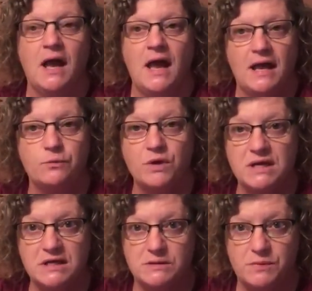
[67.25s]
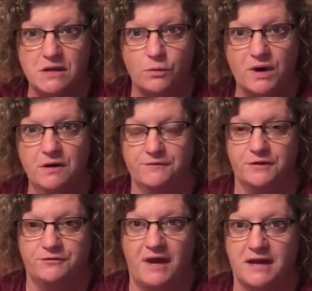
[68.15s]
And we need to be aware of the
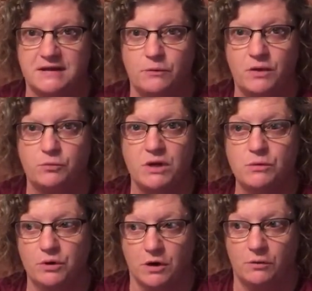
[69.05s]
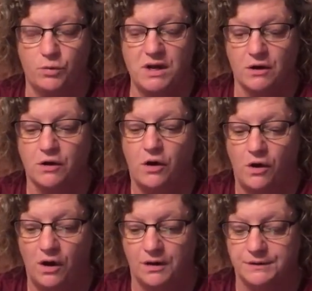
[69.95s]
fact that when we were we are
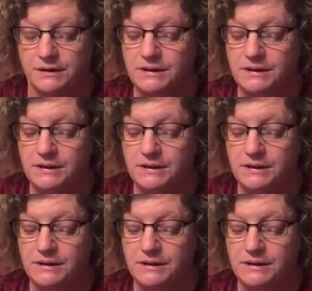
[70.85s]
called,